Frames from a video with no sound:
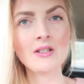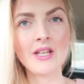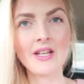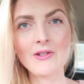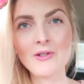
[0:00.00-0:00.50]

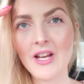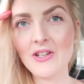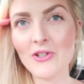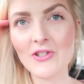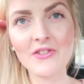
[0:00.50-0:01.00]
Okay, so I
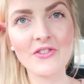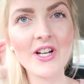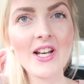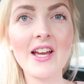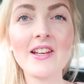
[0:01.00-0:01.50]
just
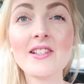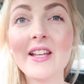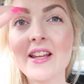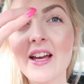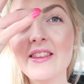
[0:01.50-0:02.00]
realized
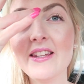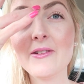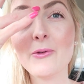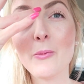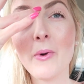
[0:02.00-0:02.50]
that I
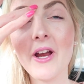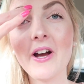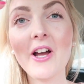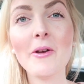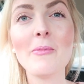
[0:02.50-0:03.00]
didn't do my
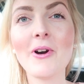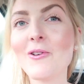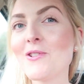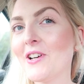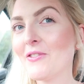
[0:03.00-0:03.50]

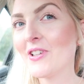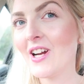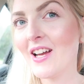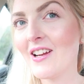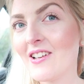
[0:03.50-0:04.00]
eyebrows after
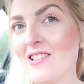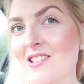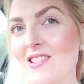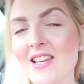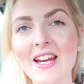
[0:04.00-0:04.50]
I got
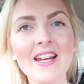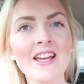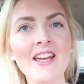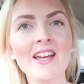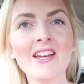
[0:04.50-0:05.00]
sick.
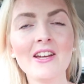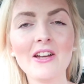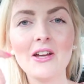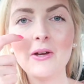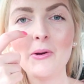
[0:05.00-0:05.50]

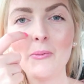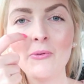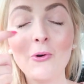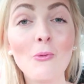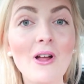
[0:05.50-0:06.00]
Um,
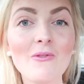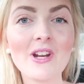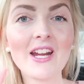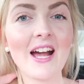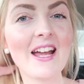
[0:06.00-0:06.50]
for one
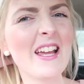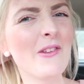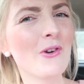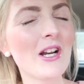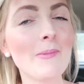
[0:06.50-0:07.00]
week I had
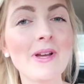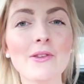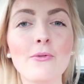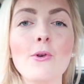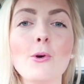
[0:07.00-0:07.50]
really bad
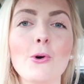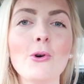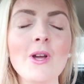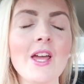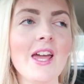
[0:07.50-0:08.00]
flu,
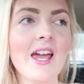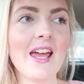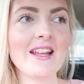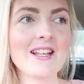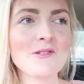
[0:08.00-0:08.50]

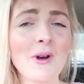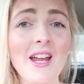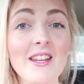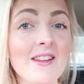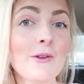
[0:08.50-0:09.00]
and that's why
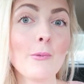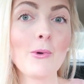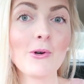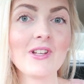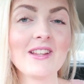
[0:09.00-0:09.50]
I didn't
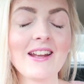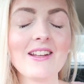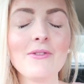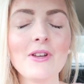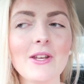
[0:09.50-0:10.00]
upload
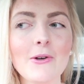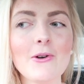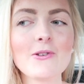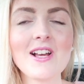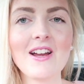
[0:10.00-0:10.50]
any
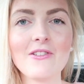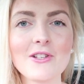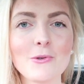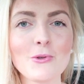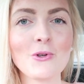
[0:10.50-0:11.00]
videos. I
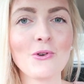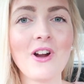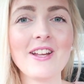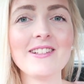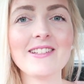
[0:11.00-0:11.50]
was also
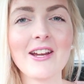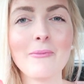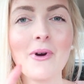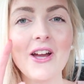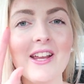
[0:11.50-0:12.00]
rated
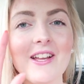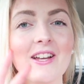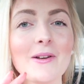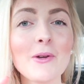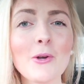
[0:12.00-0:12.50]
in my
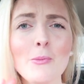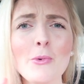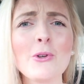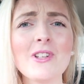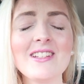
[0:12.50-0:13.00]
um,
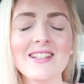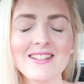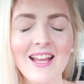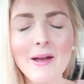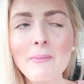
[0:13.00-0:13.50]
community
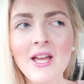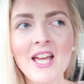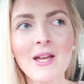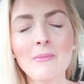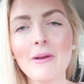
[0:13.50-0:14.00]
tab.
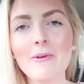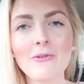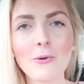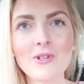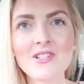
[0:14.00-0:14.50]
Maybe
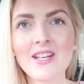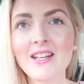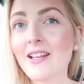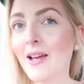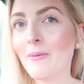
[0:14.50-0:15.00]
if you will see
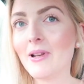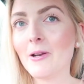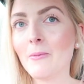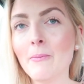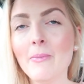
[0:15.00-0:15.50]
it, I'm a
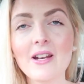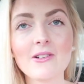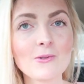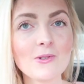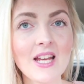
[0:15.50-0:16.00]
little bit better
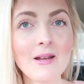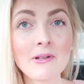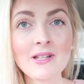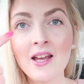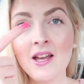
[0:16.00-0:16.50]
today,
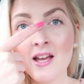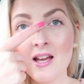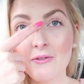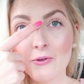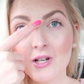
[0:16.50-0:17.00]
but
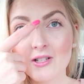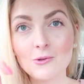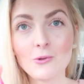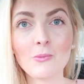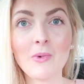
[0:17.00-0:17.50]
I forgot
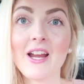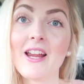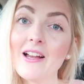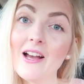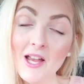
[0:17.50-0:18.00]
to do my
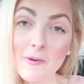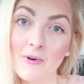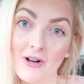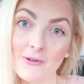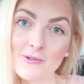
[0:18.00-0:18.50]

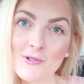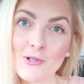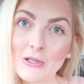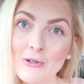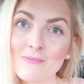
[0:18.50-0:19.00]
eyebrows,
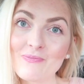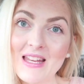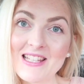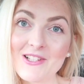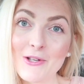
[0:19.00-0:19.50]
so
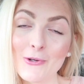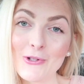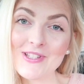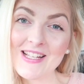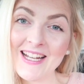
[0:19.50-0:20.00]
that's
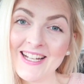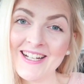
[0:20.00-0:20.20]
cute.